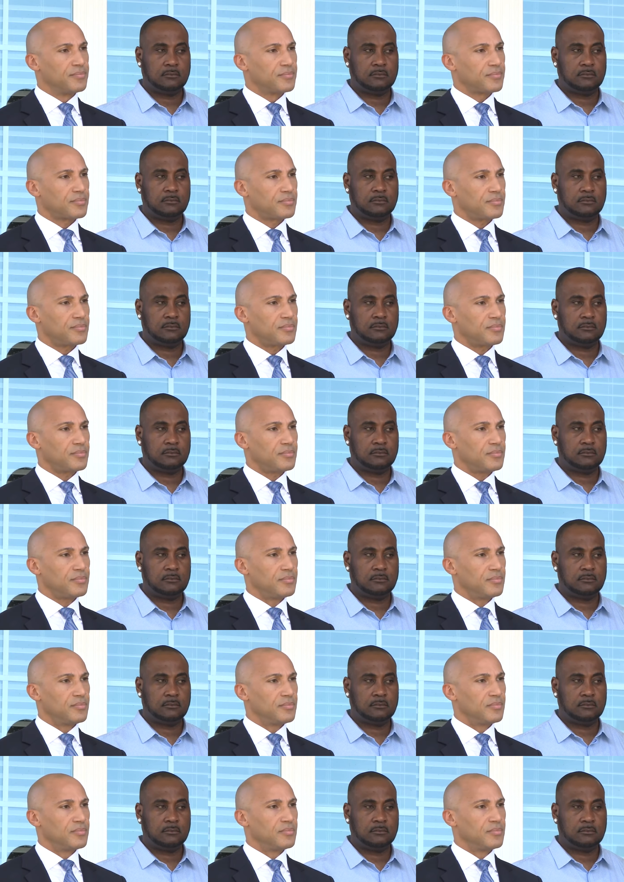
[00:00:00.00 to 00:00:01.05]

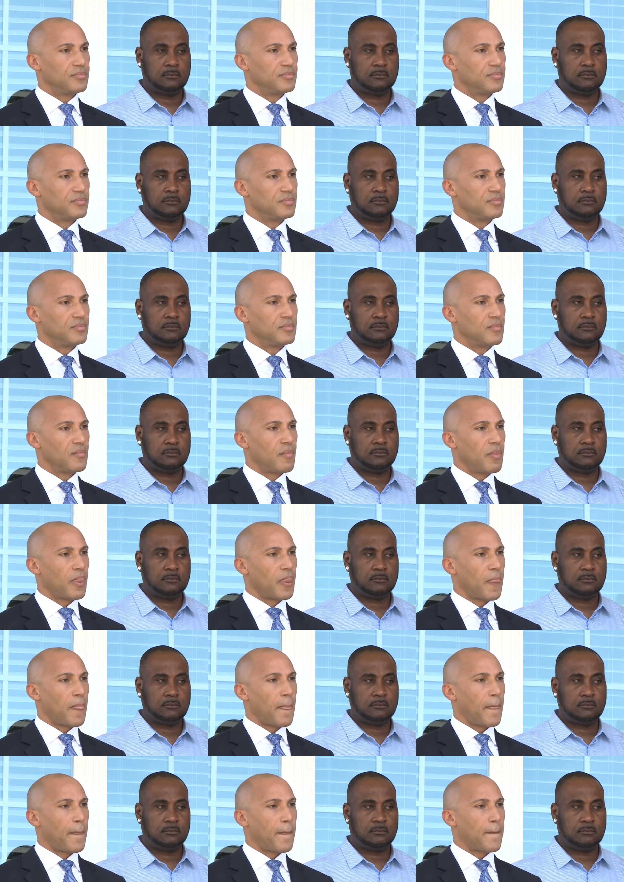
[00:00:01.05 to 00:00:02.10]

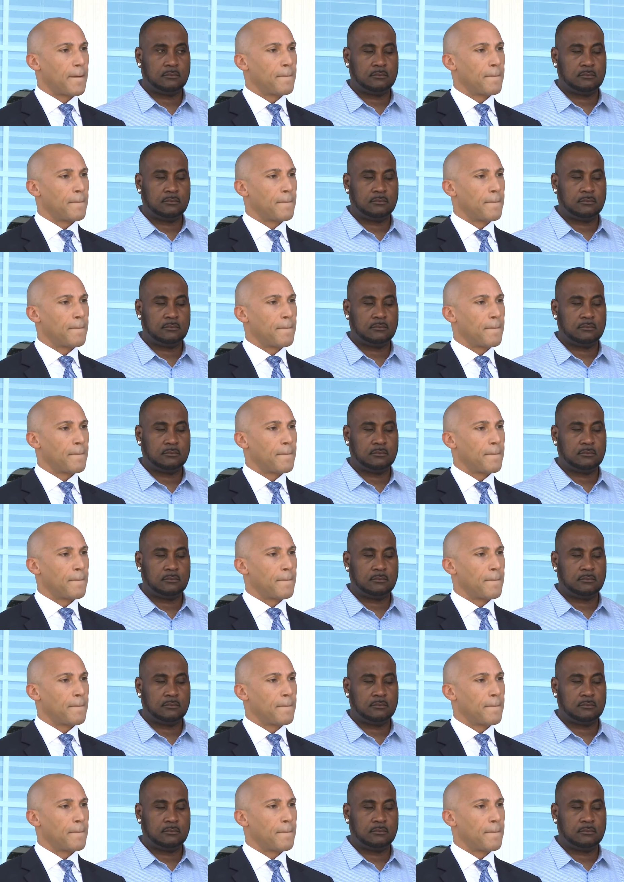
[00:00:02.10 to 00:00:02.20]
(silence)